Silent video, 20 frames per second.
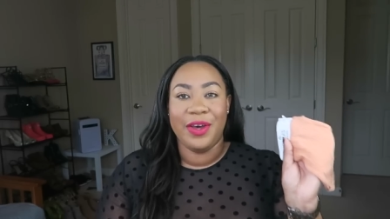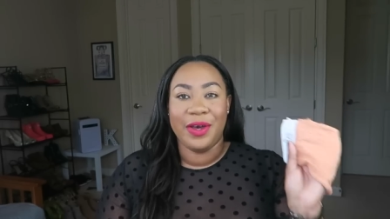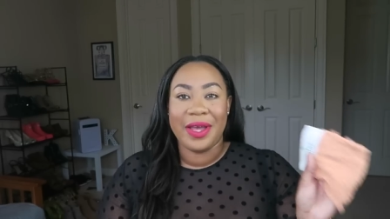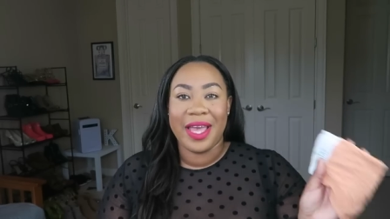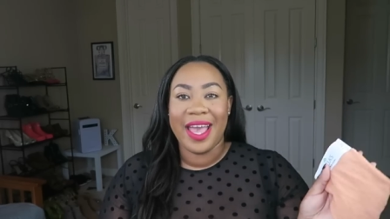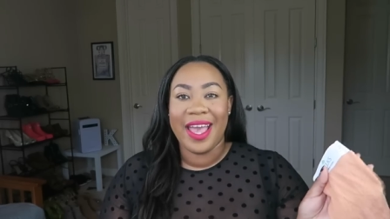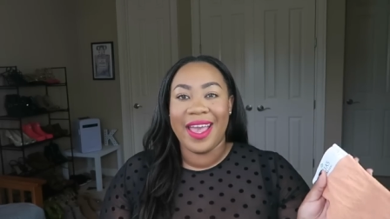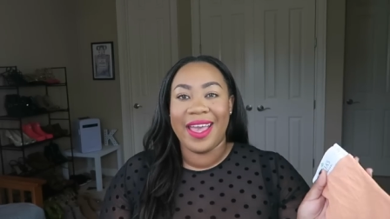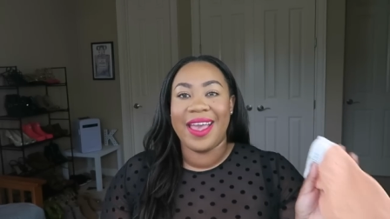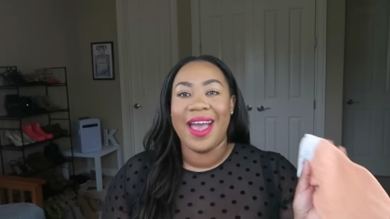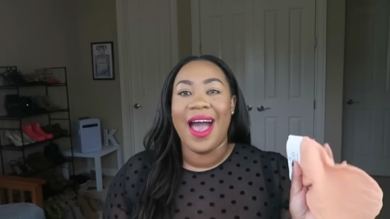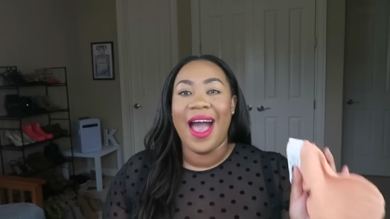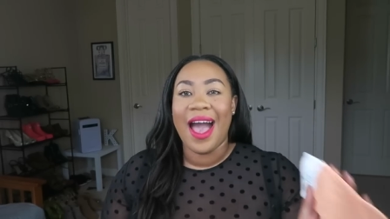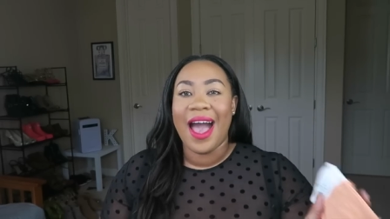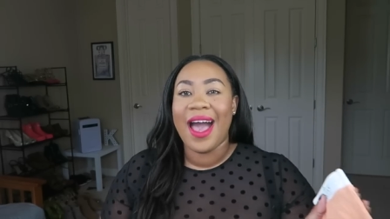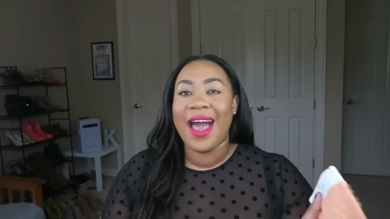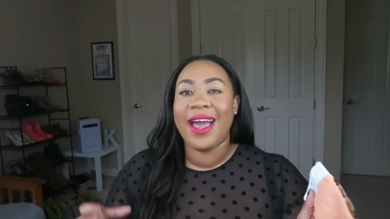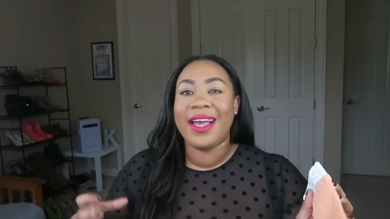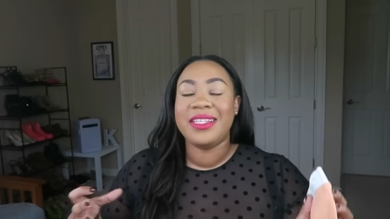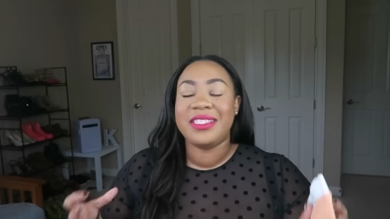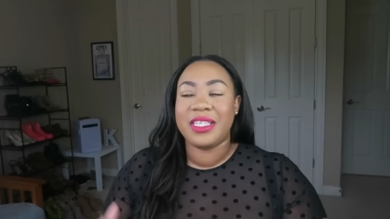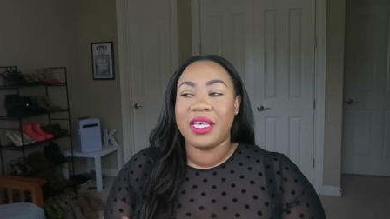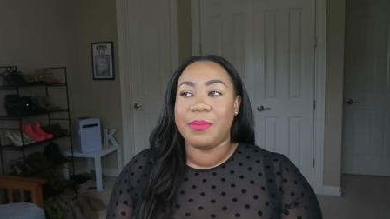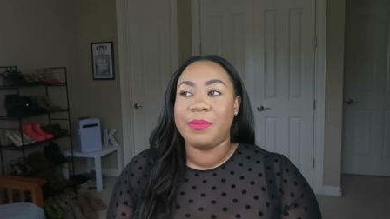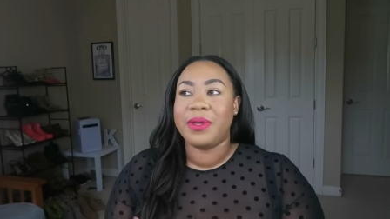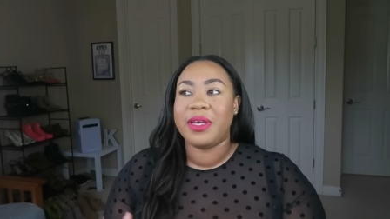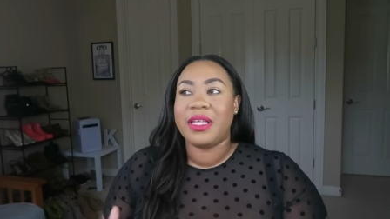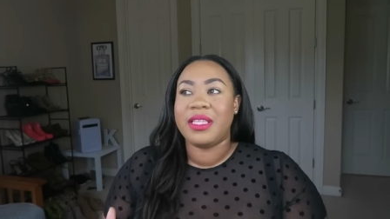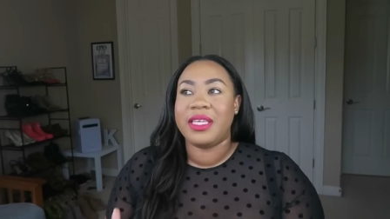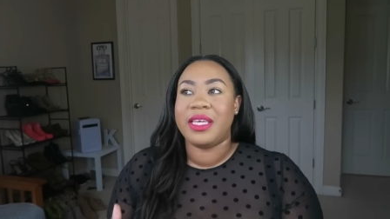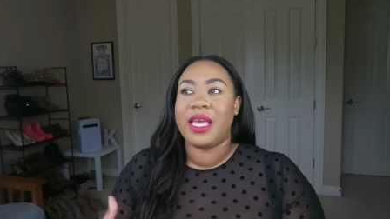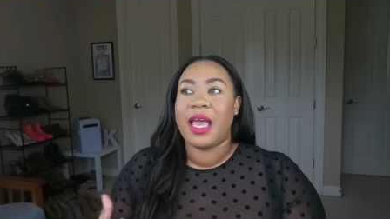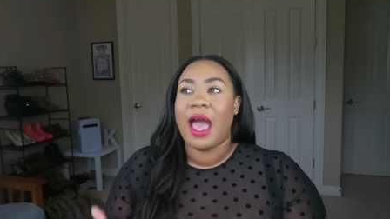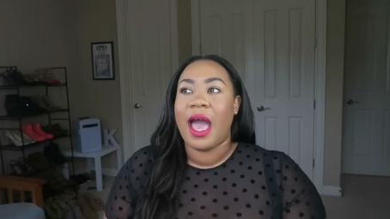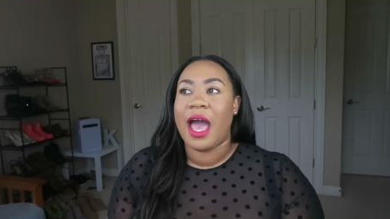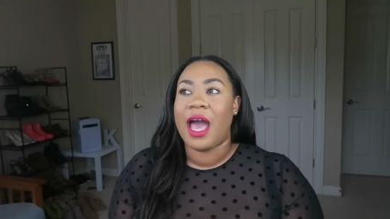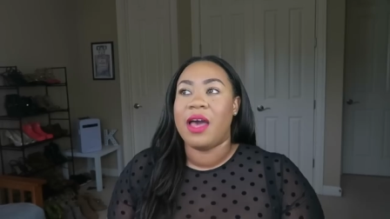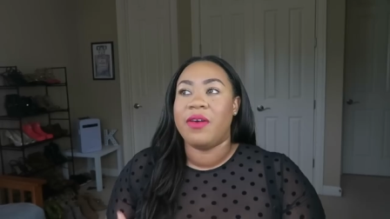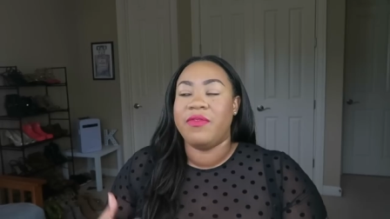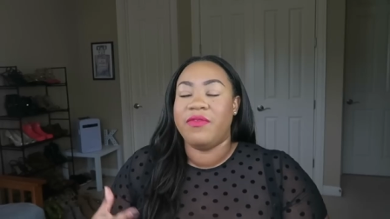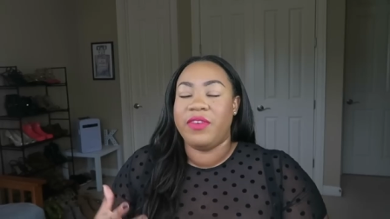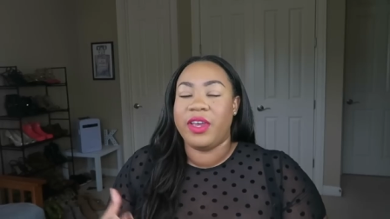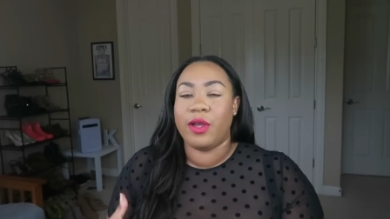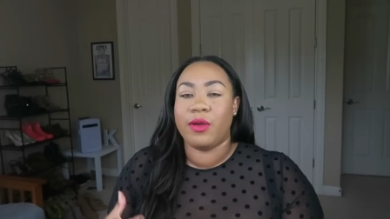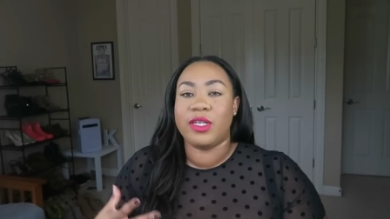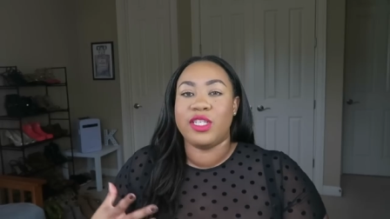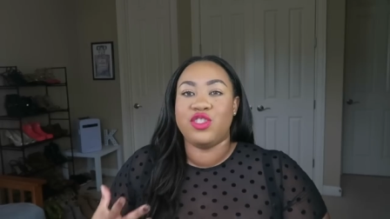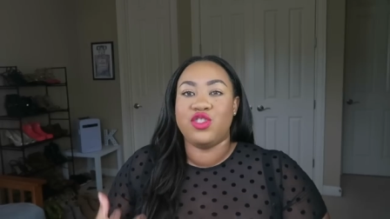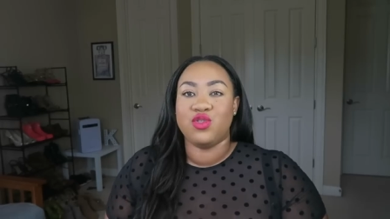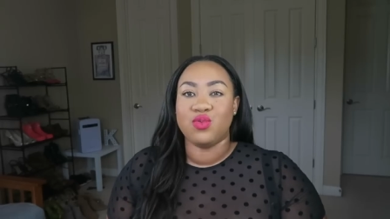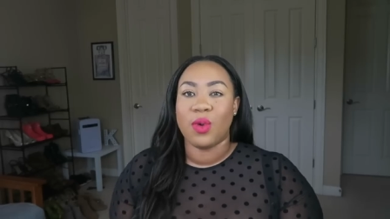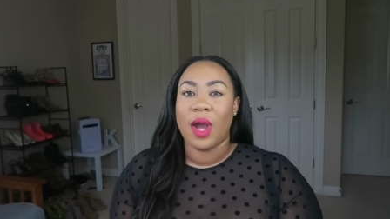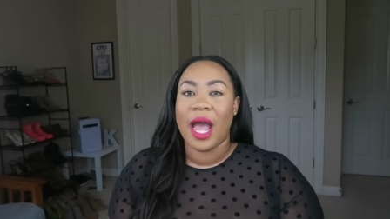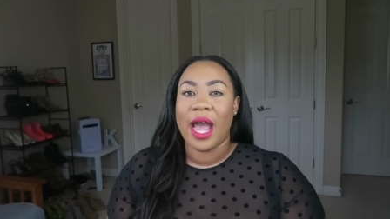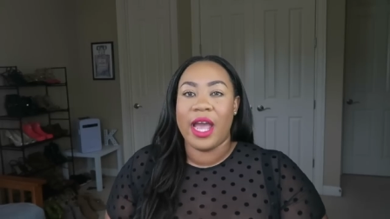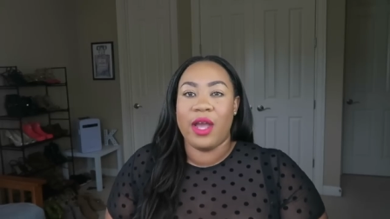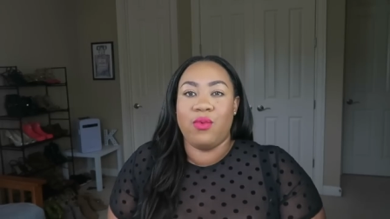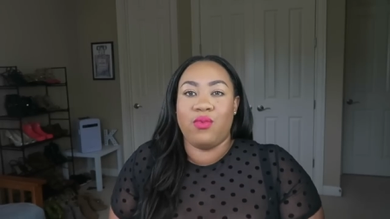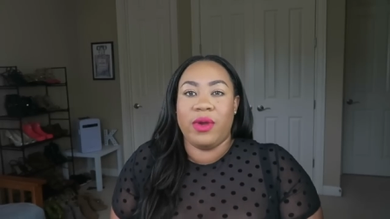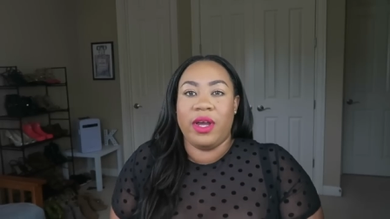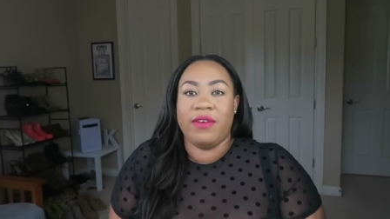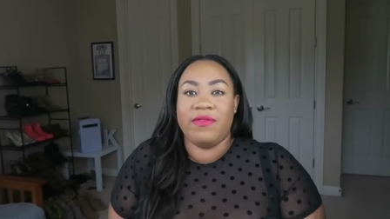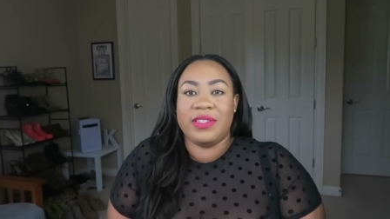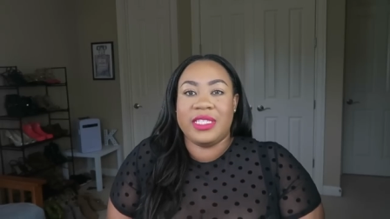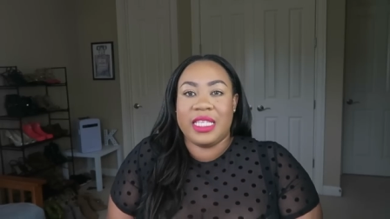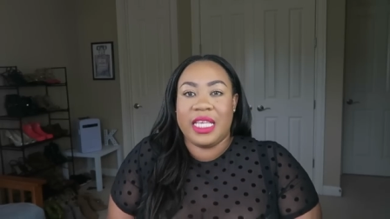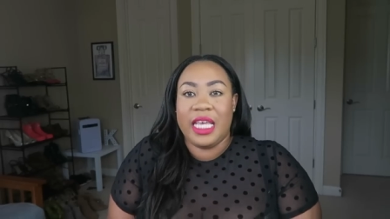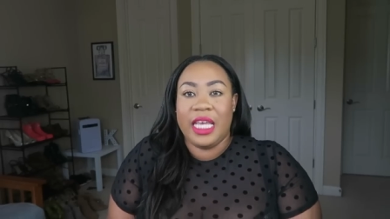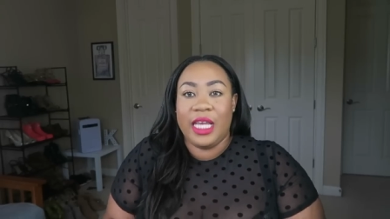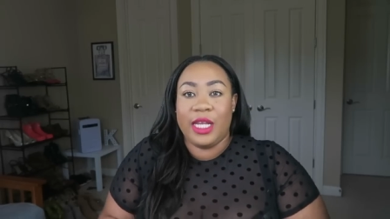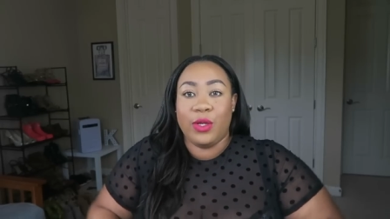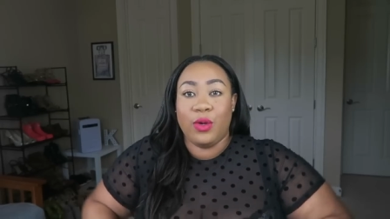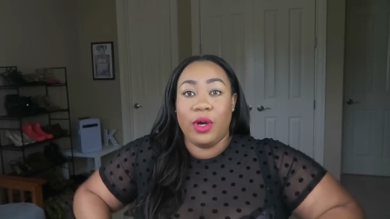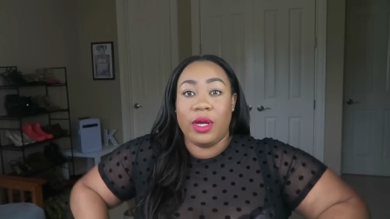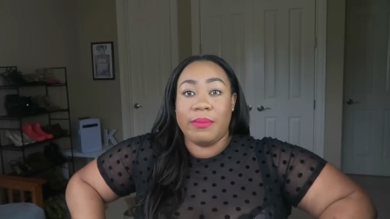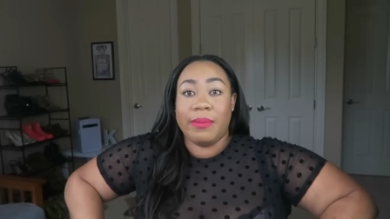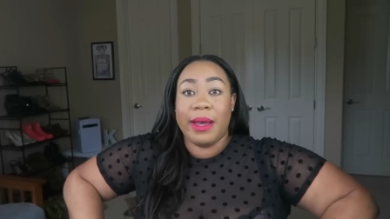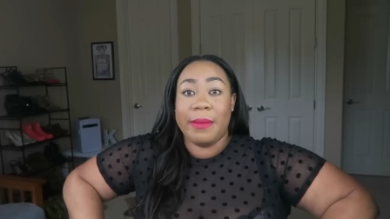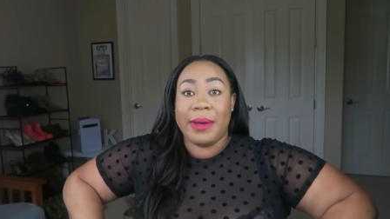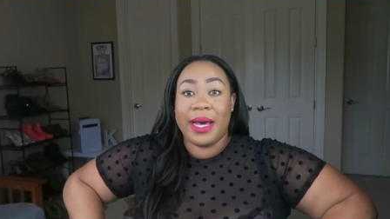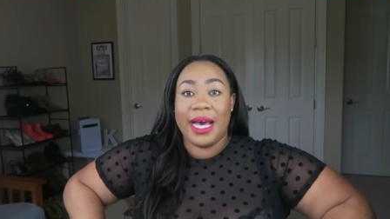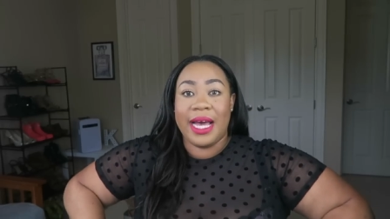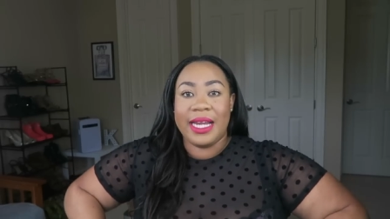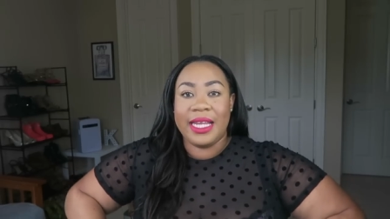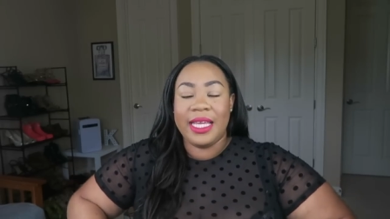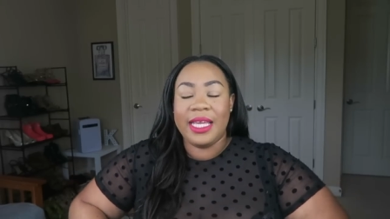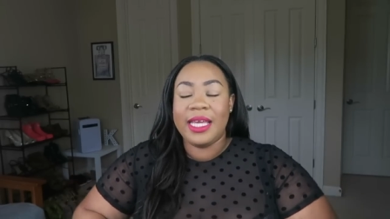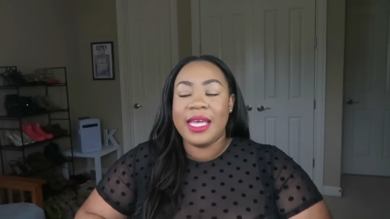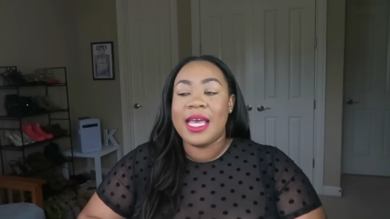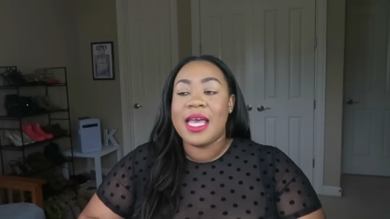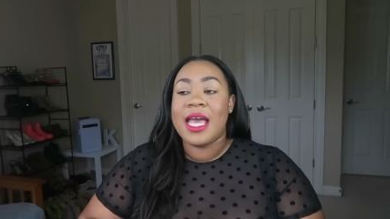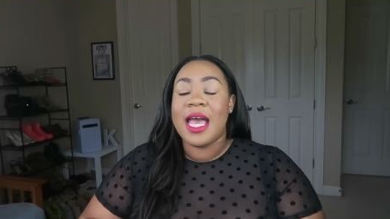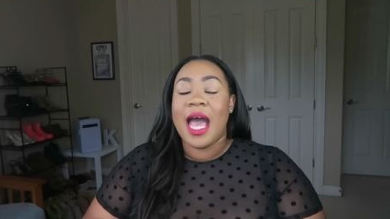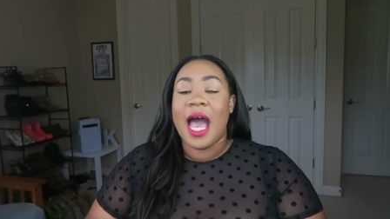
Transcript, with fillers: Okay, I typically have very dry, rough skin on my body.